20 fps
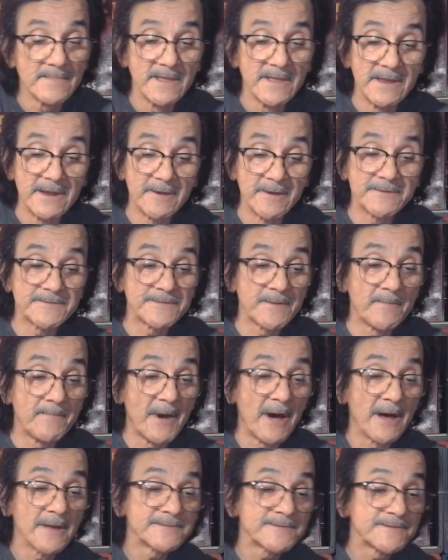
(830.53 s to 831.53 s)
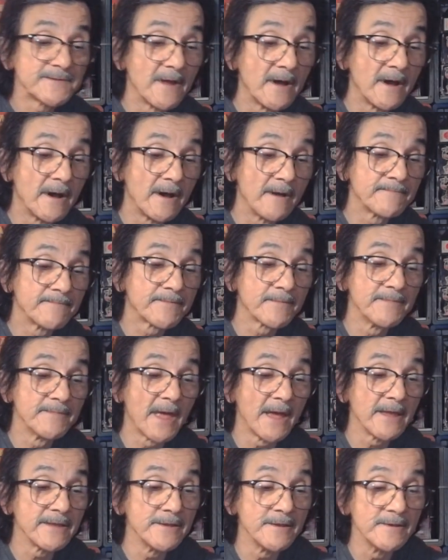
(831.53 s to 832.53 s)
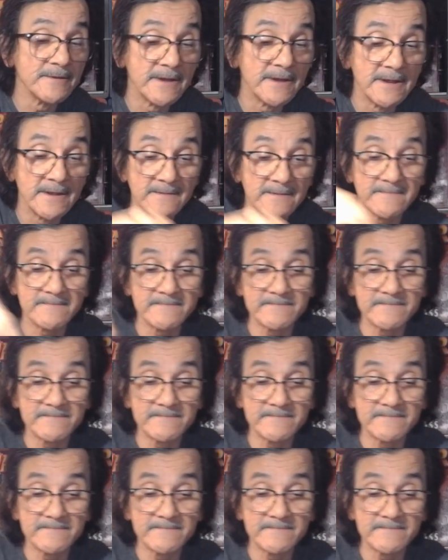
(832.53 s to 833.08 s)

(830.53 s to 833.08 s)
Here's the boss knob from that unit.